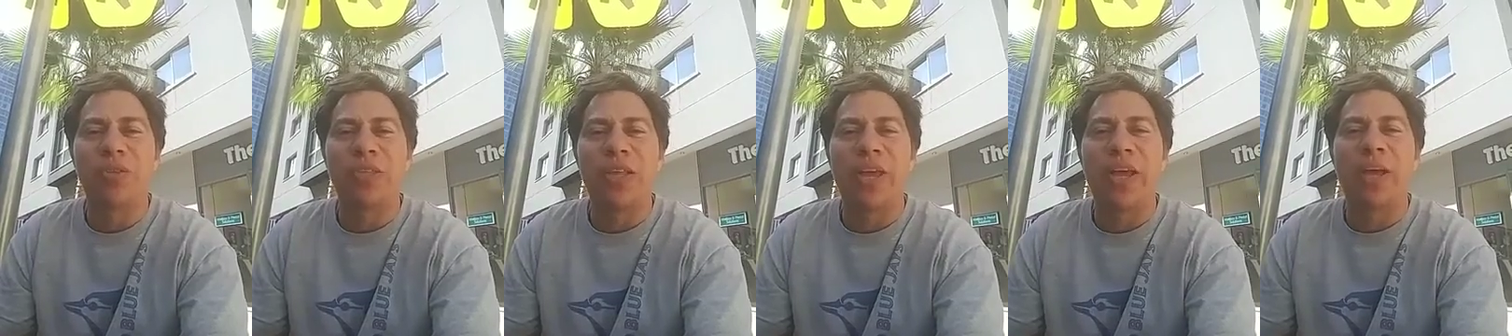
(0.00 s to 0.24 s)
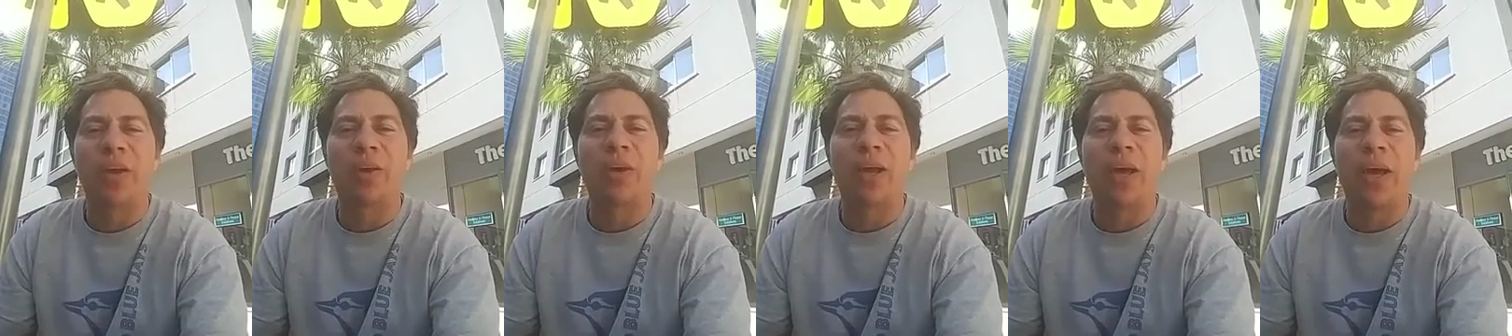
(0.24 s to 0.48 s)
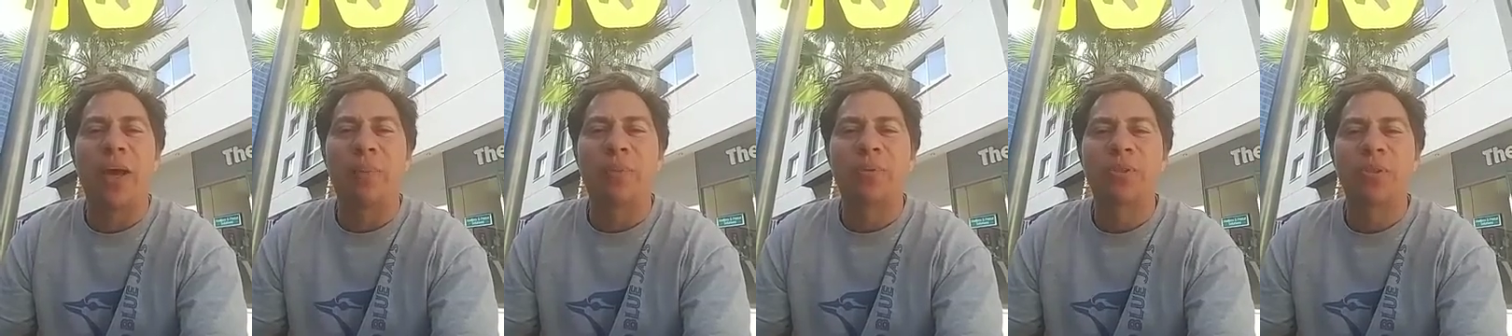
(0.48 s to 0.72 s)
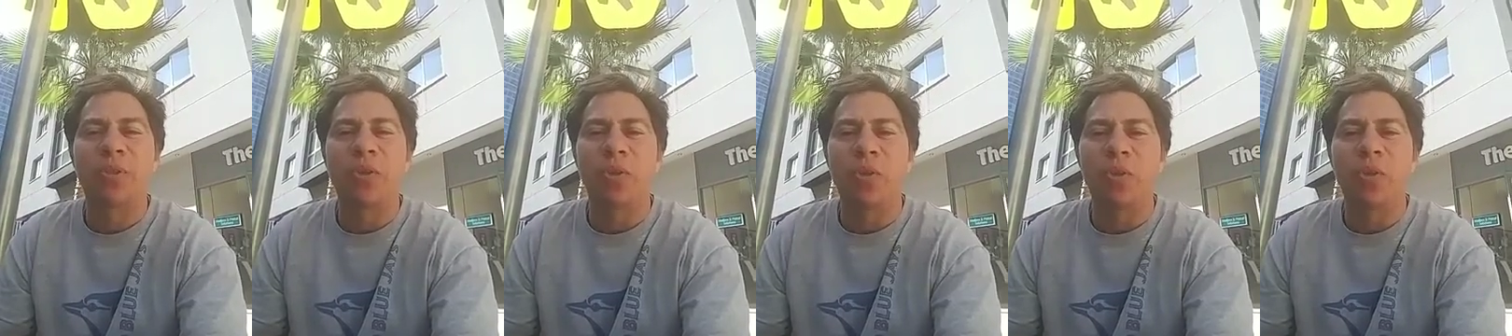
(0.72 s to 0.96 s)
They are
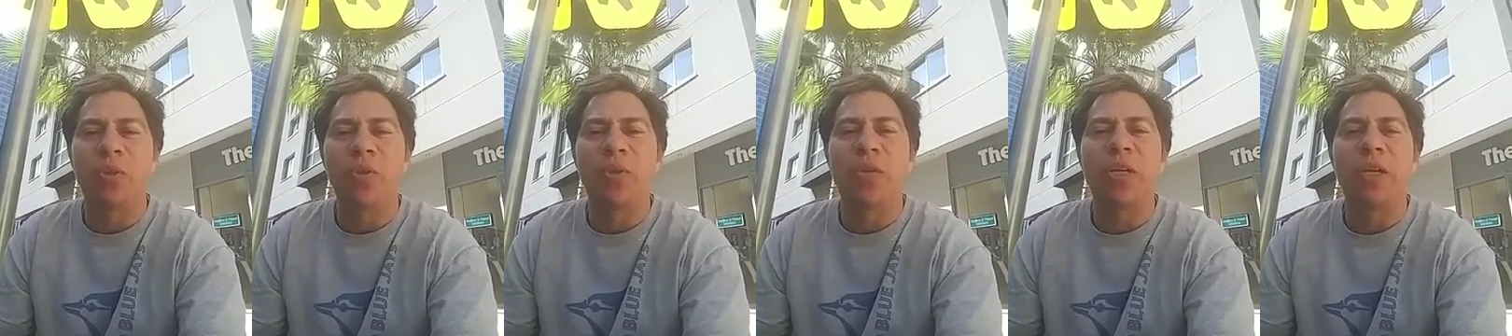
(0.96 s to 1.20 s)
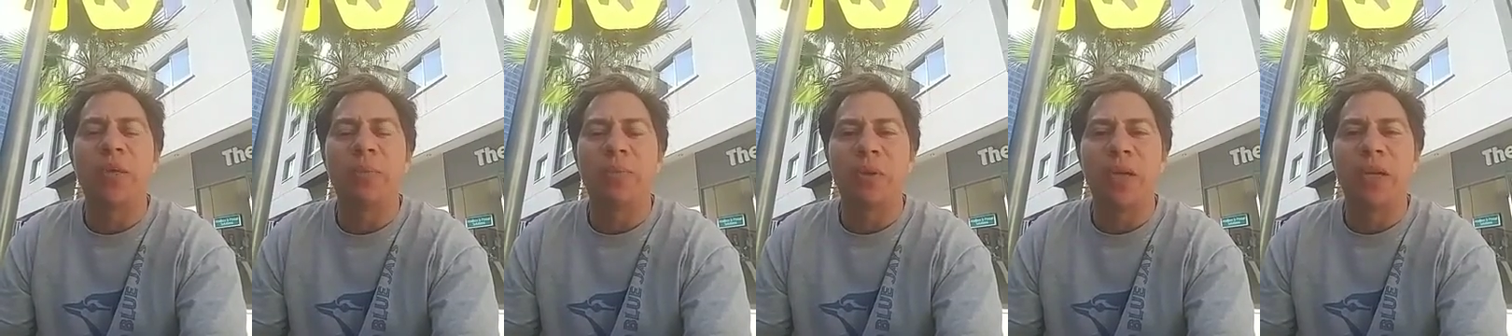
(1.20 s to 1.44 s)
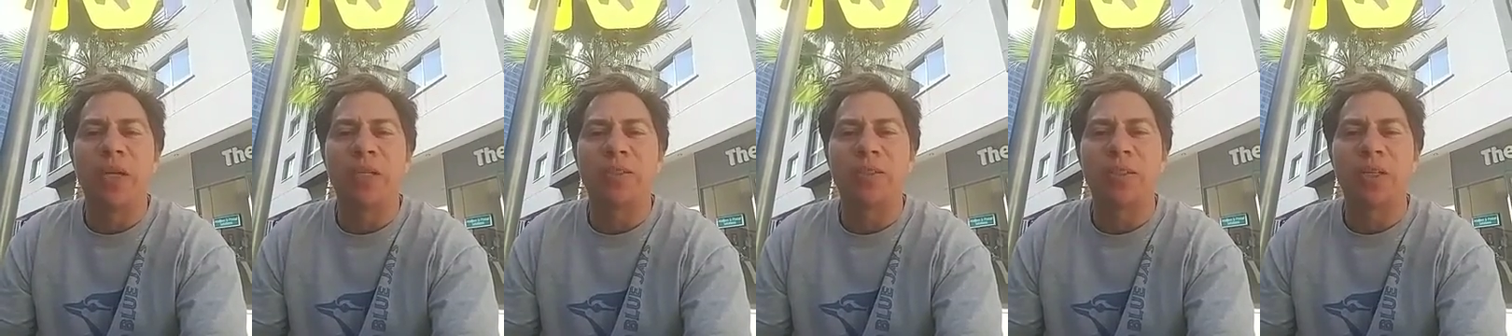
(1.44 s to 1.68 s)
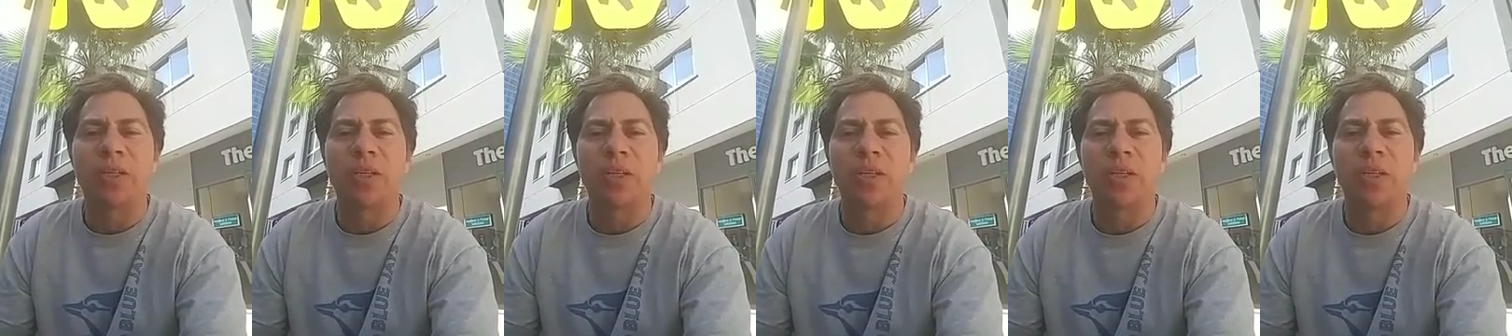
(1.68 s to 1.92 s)
absolutely
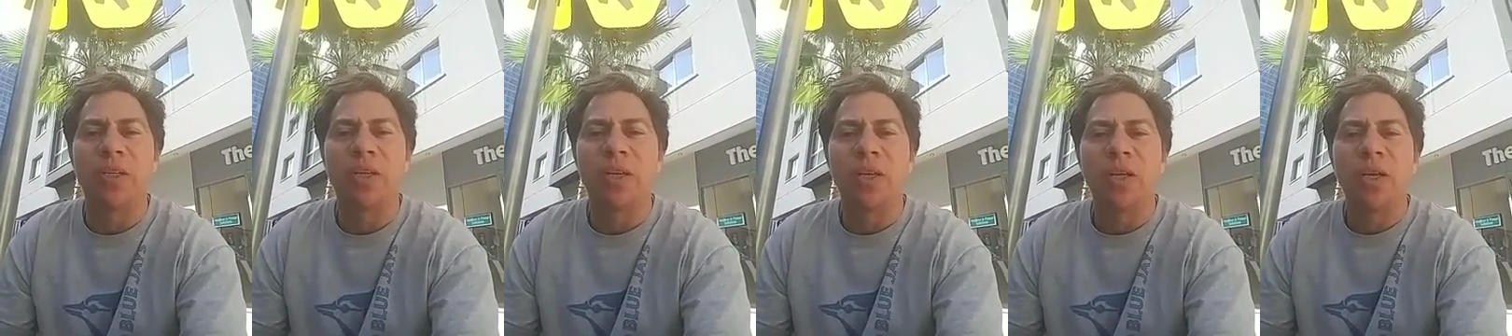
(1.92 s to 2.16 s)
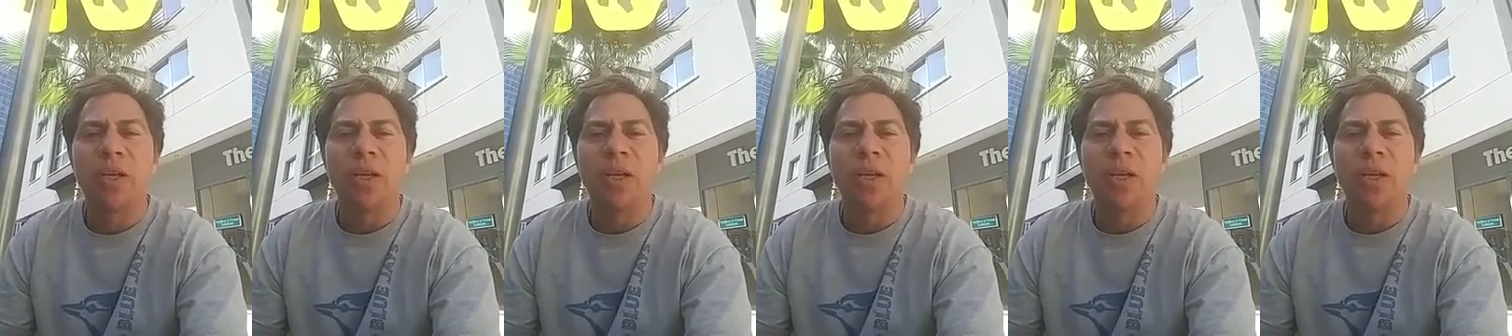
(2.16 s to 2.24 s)
amazing.